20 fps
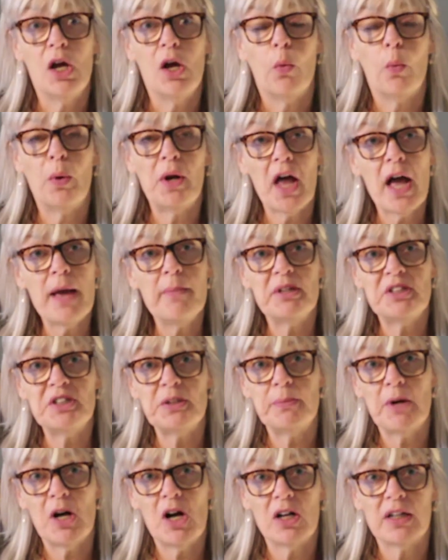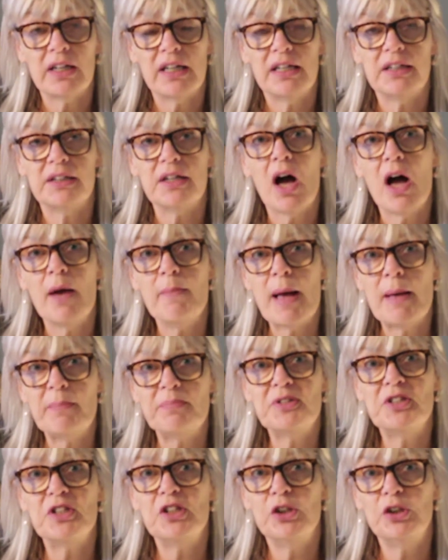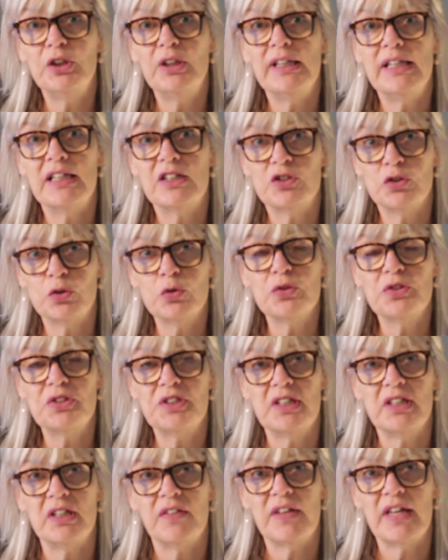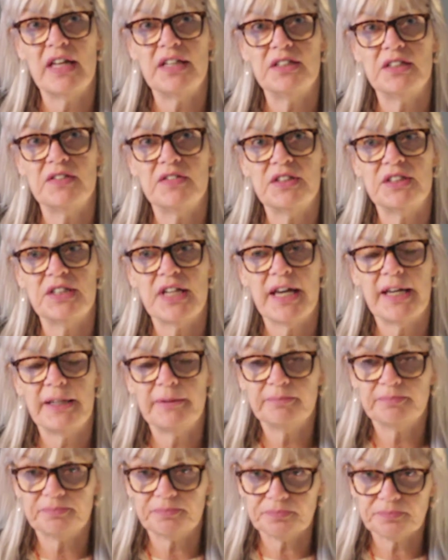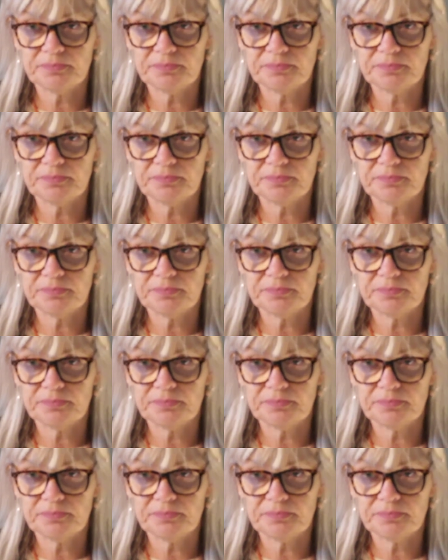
When I'm at a market, I'm absolutely exhausted at the end of the day